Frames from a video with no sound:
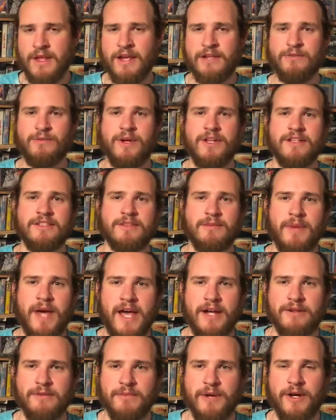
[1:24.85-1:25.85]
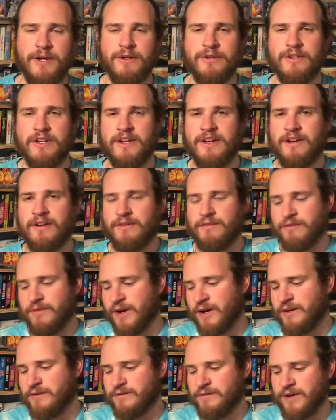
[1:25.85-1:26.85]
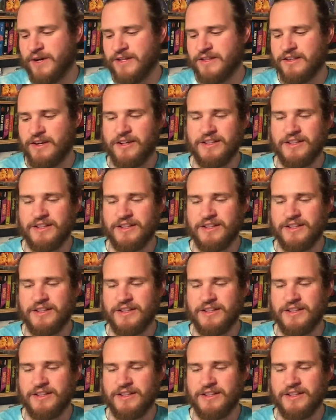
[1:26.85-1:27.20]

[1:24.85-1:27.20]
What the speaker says: as well as a battle mode. Very fun.